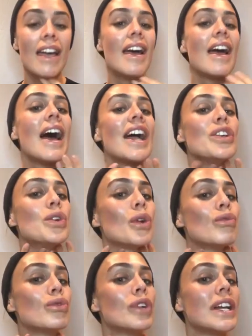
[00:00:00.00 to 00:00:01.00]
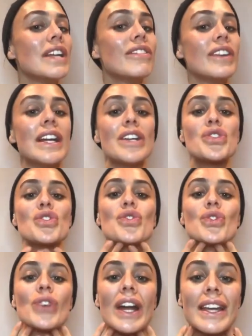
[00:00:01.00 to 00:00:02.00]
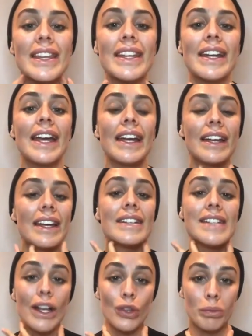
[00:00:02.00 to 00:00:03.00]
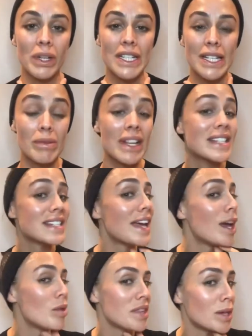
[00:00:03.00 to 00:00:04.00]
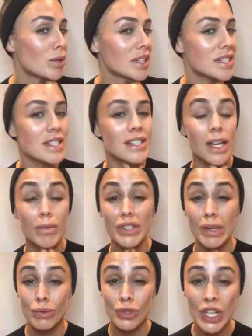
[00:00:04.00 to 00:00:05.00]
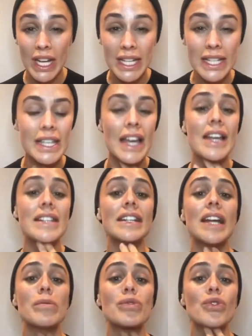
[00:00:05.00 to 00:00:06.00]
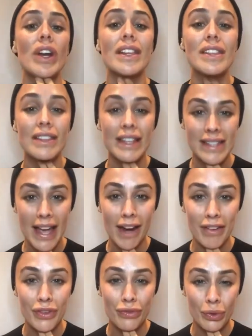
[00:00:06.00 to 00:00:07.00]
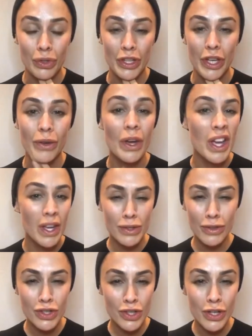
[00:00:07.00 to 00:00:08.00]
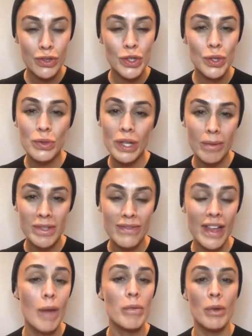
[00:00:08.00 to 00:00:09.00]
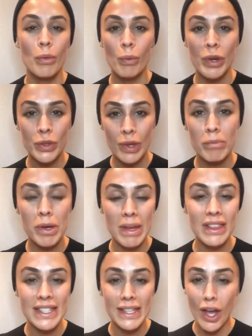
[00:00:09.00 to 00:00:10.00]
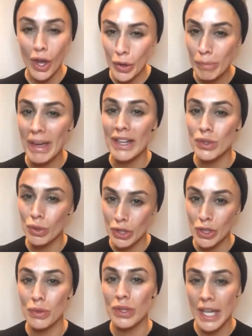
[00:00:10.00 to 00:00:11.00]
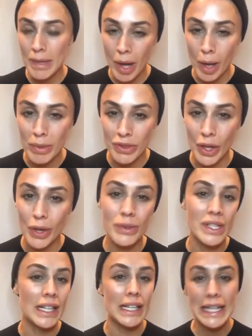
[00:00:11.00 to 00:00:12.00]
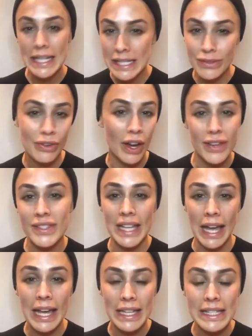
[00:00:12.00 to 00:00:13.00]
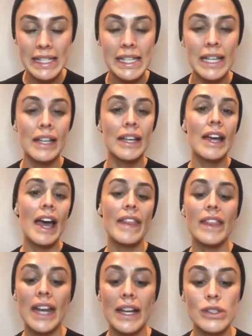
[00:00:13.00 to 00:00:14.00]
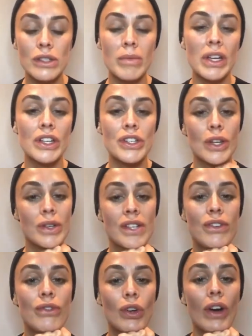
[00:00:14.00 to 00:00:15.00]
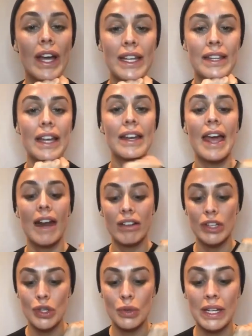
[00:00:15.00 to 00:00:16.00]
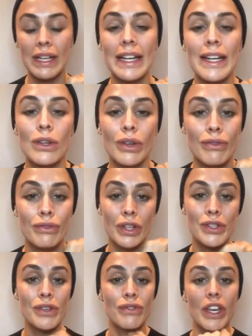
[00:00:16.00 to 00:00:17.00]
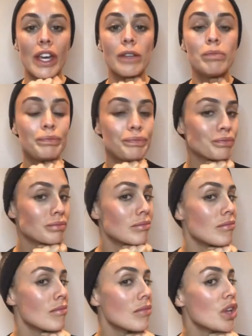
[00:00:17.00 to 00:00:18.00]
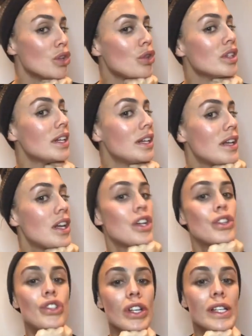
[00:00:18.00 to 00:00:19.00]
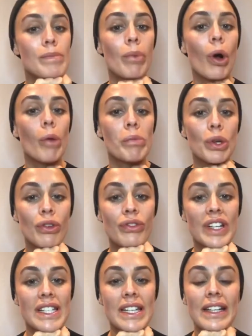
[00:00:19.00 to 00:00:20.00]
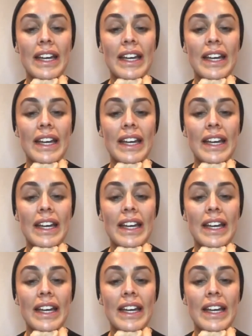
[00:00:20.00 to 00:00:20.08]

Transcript: And you can really feel it strengthening down your platysma. That's going to help with anyone that's concerned with double chins. It's going to help strengthen this area for you. So I'll just show you 2 times of that, but when you implement this at home, make sure that you keep up with those at least 5 sets. And then the next something we're going to do is, if you've got anything, an area that you can lean on in front of you, you're going to just pop your fist again